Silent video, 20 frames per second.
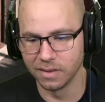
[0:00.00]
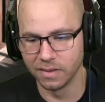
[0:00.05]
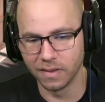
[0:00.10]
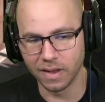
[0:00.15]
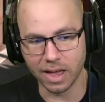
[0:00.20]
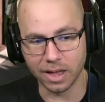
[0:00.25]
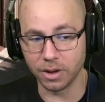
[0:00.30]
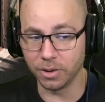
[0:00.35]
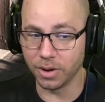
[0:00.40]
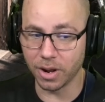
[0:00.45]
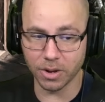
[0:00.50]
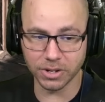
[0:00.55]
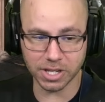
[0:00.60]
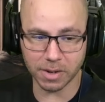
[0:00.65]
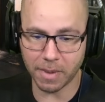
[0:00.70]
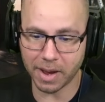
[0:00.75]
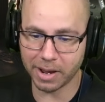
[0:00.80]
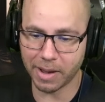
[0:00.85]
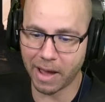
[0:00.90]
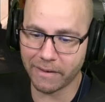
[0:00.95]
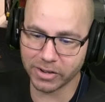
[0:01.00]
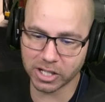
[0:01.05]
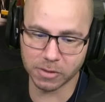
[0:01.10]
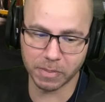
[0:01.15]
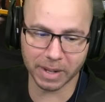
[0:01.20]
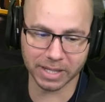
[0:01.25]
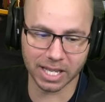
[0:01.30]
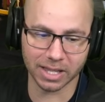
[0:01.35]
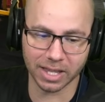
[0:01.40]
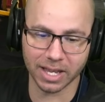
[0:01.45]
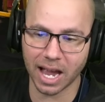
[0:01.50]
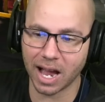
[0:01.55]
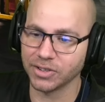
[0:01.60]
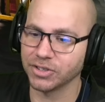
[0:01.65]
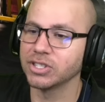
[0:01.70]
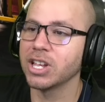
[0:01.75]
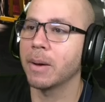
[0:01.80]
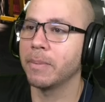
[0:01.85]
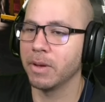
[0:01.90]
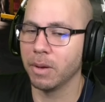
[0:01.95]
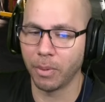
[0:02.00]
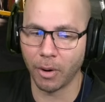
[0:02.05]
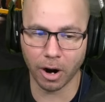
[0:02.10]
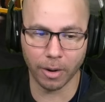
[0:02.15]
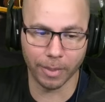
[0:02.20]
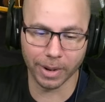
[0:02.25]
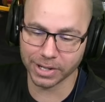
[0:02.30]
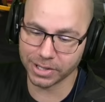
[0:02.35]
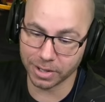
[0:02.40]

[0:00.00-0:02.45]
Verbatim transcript: Who knows? They may have a spectate the guys on top of the apartments.